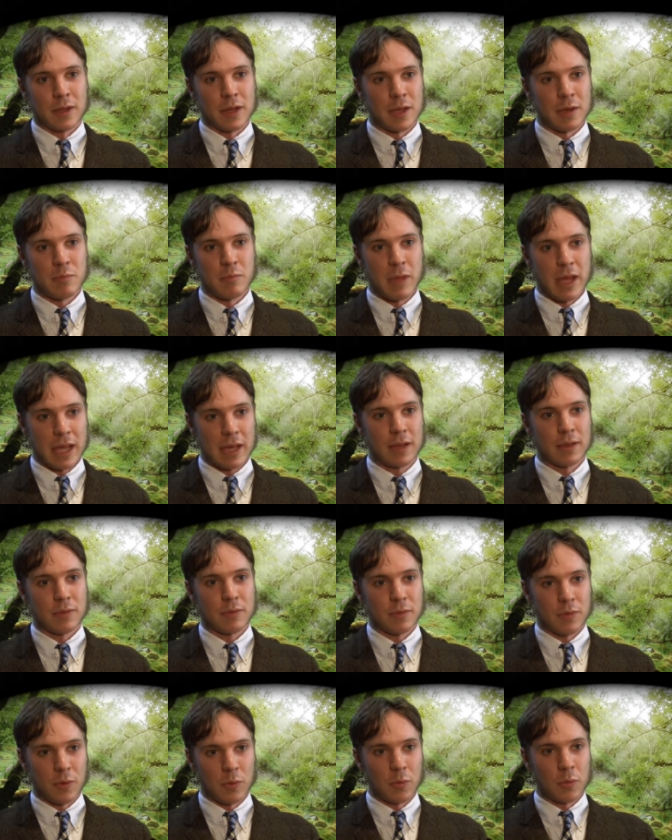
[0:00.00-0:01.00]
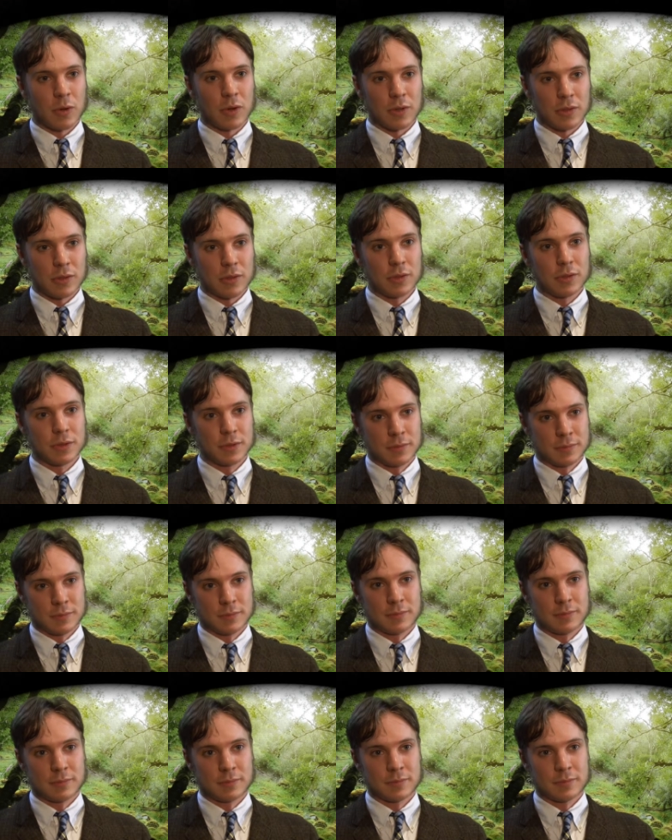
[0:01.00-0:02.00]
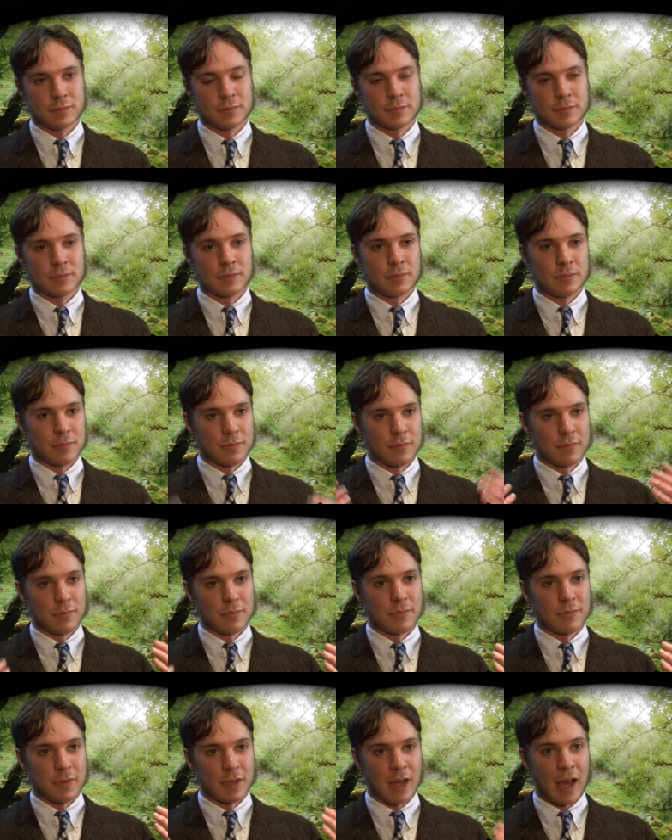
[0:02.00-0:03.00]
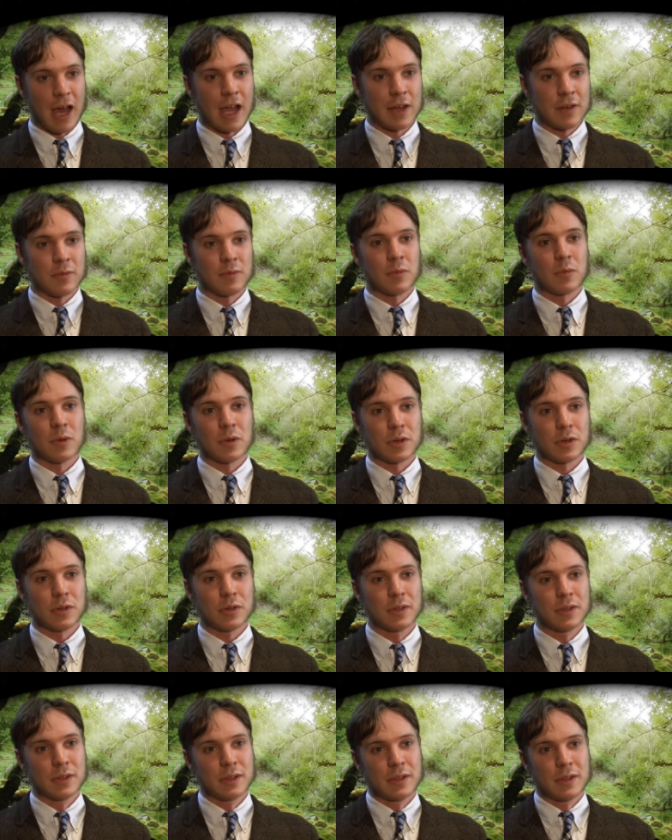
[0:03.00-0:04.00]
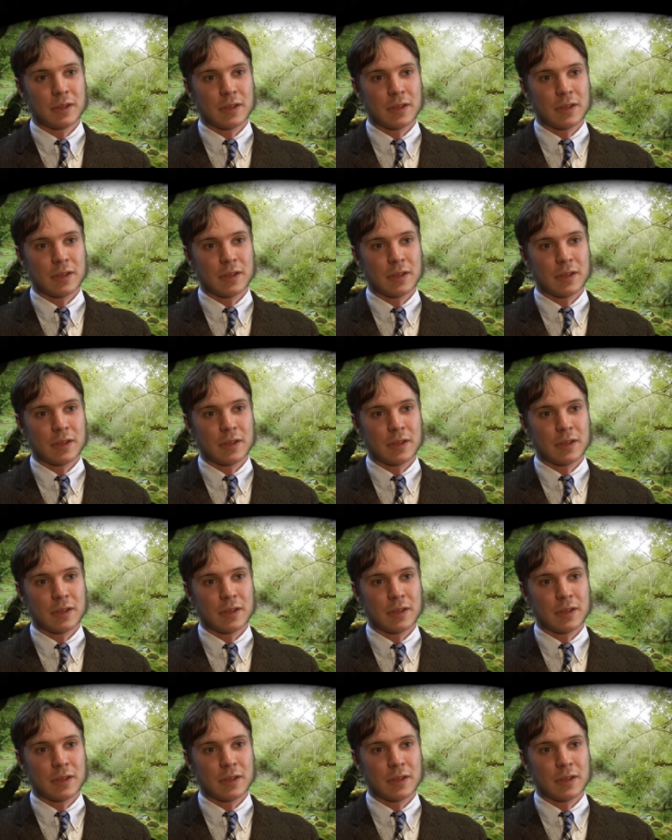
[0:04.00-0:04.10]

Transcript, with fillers: and make the world a kind of world